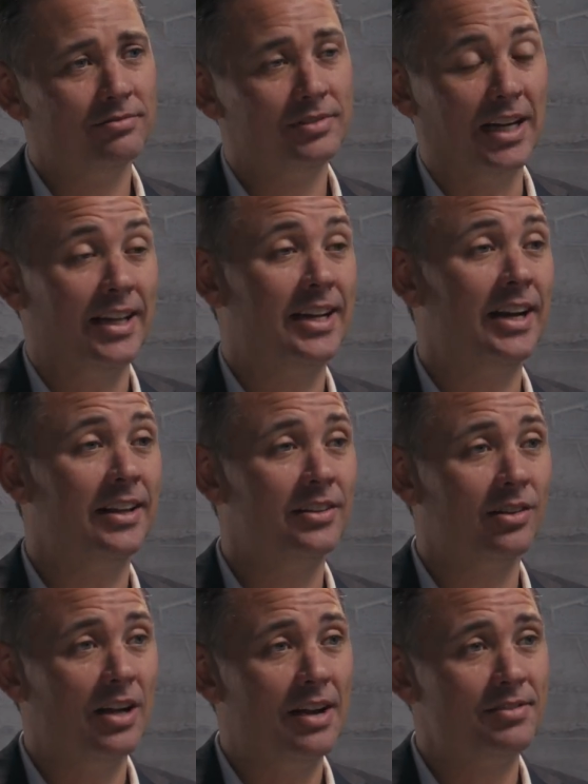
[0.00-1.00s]
dedicated
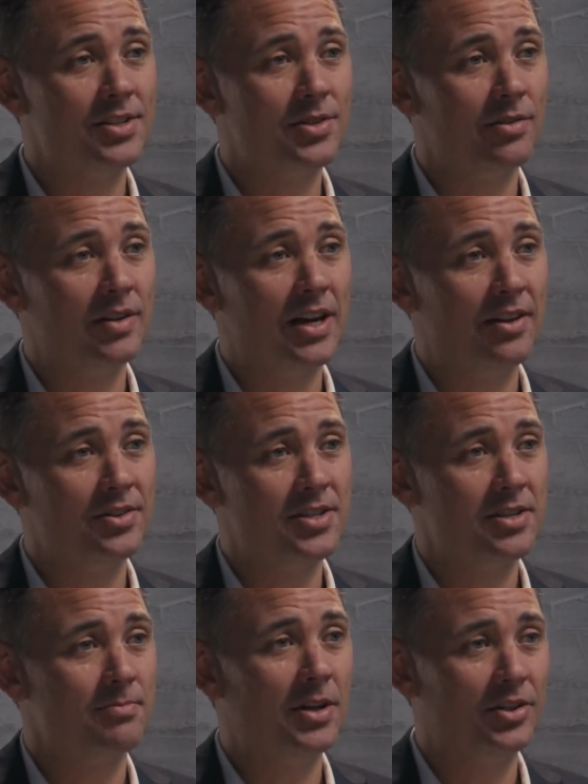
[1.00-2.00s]
their life to serving others
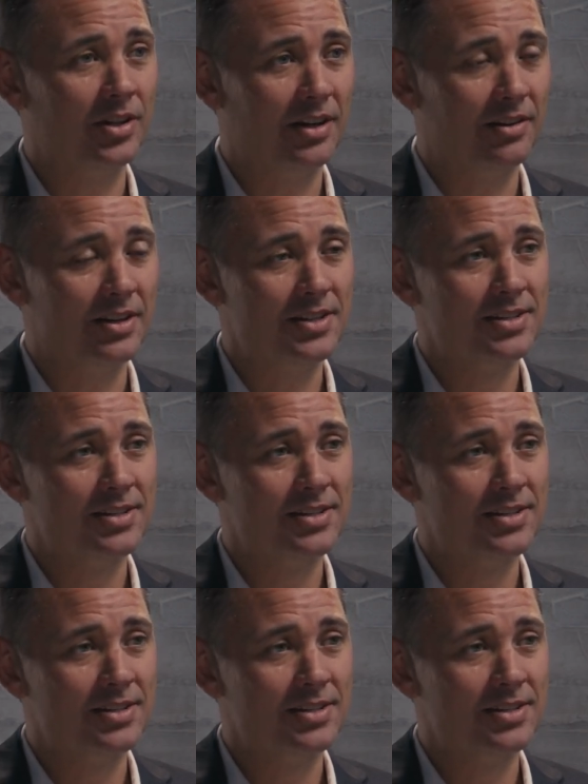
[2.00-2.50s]
as missionaries.